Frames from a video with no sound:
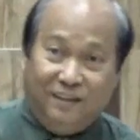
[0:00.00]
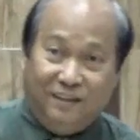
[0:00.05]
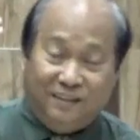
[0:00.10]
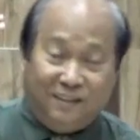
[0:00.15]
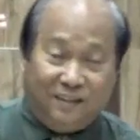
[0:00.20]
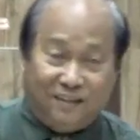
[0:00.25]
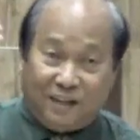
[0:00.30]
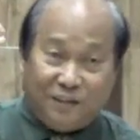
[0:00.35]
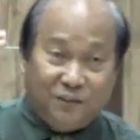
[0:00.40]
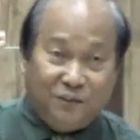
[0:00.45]

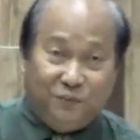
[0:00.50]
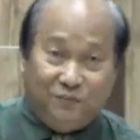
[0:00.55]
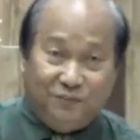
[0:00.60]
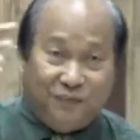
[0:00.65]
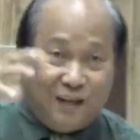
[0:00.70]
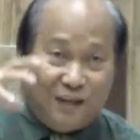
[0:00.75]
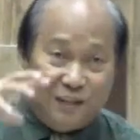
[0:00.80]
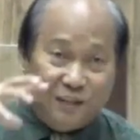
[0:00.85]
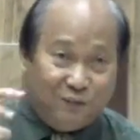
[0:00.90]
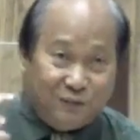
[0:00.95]
the wrath of
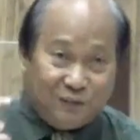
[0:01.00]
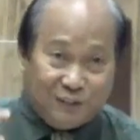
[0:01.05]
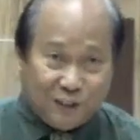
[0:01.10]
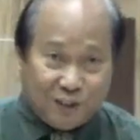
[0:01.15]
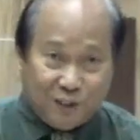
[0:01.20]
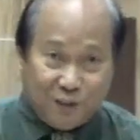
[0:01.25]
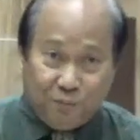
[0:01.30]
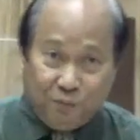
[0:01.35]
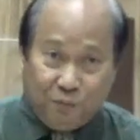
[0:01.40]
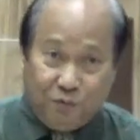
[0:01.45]
God was
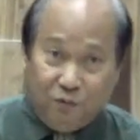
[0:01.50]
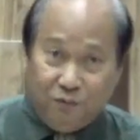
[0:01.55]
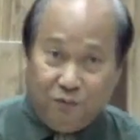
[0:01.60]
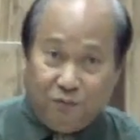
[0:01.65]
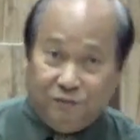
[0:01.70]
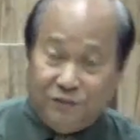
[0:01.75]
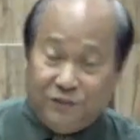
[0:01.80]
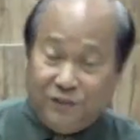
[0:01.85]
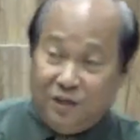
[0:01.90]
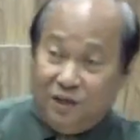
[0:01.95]

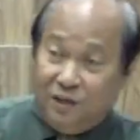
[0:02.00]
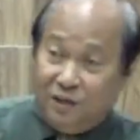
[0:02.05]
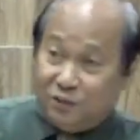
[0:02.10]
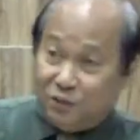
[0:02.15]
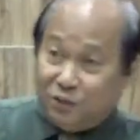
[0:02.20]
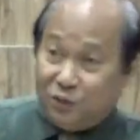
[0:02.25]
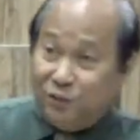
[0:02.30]
removed so